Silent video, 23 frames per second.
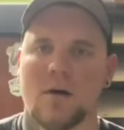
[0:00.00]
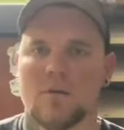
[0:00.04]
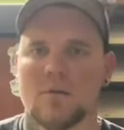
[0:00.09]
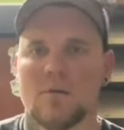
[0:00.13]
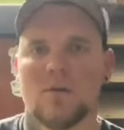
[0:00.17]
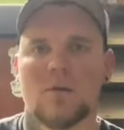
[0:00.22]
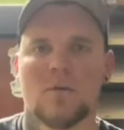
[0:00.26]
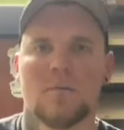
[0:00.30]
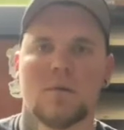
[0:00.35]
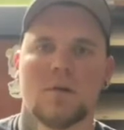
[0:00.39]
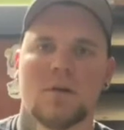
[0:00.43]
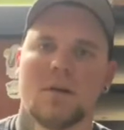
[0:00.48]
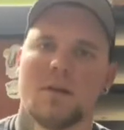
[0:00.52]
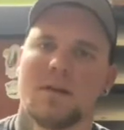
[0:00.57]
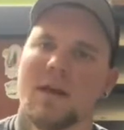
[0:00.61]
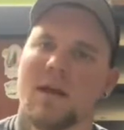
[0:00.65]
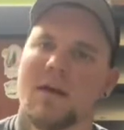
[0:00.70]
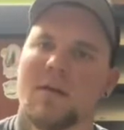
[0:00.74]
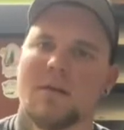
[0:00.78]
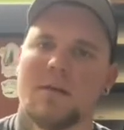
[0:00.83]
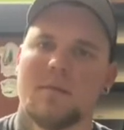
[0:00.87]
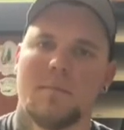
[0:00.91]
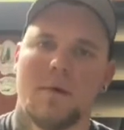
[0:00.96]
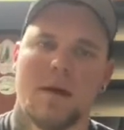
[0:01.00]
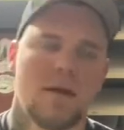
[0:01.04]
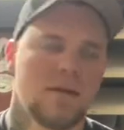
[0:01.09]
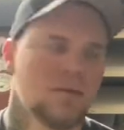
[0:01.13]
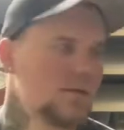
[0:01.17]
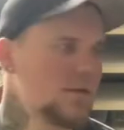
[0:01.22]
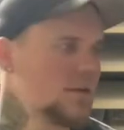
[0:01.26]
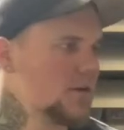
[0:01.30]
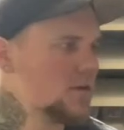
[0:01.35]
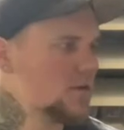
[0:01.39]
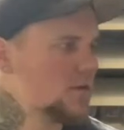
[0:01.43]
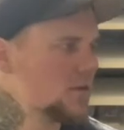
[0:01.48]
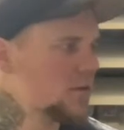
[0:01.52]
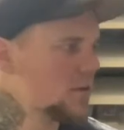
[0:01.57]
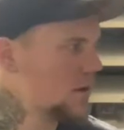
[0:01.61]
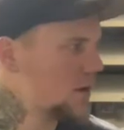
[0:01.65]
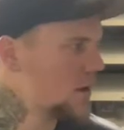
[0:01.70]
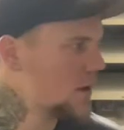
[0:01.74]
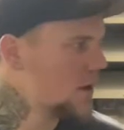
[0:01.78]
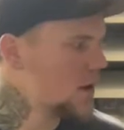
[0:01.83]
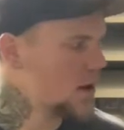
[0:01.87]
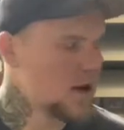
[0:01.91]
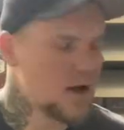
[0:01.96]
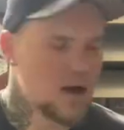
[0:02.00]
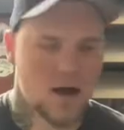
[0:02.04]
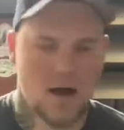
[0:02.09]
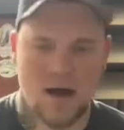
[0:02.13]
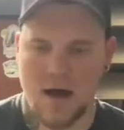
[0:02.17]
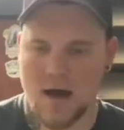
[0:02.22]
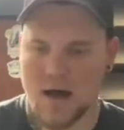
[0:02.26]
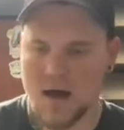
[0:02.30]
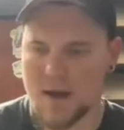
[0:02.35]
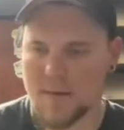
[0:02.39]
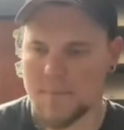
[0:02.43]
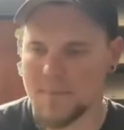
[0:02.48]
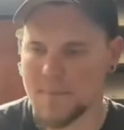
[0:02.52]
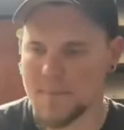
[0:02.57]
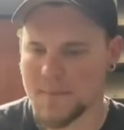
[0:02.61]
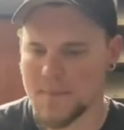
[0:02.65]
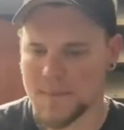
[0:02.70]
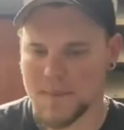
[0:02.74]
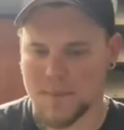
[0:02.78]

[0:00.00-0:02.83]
room on a daily basis. Um,